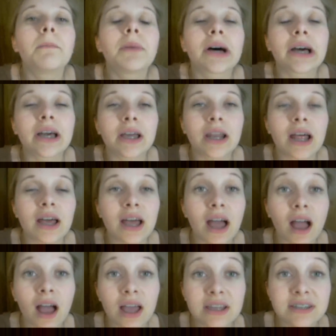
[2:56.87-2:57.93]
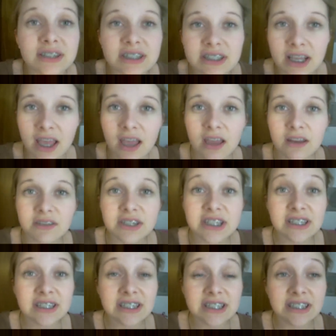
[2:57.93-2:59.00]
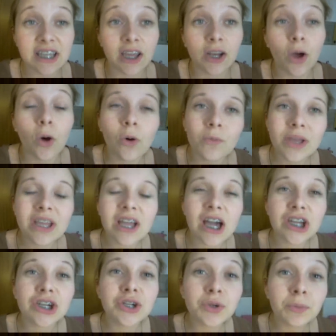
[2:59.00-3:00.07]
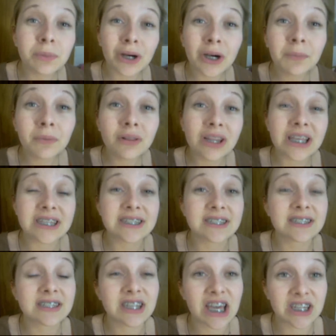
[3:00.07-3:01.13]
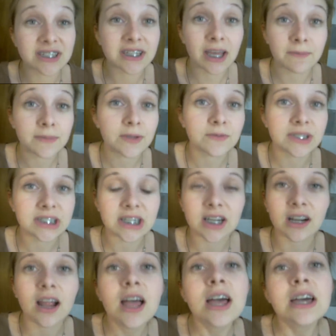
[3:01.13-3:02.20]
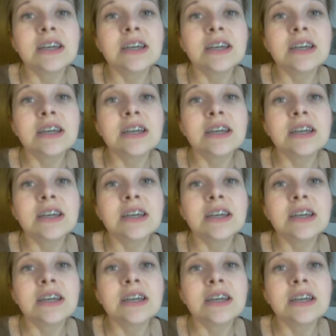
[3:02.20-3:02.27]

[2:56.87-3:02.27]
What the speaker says: But instead, the dentist said, oh, we got a new purple in since last time he was here.